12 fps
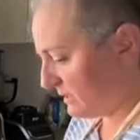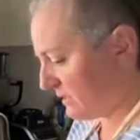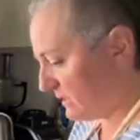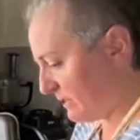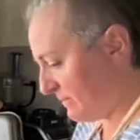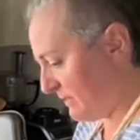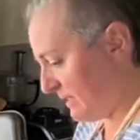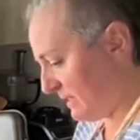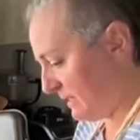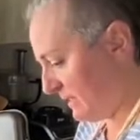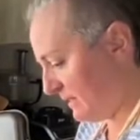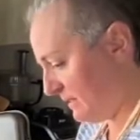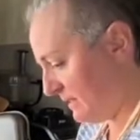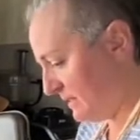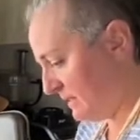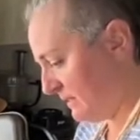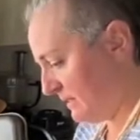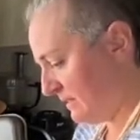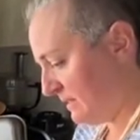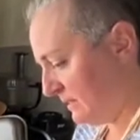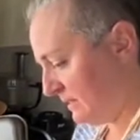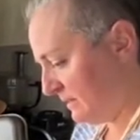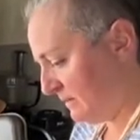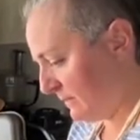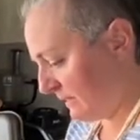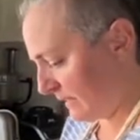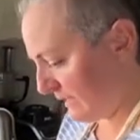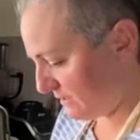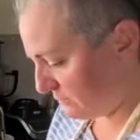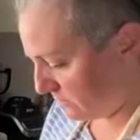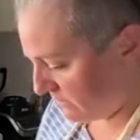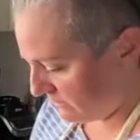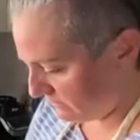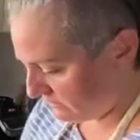gonna be my last one.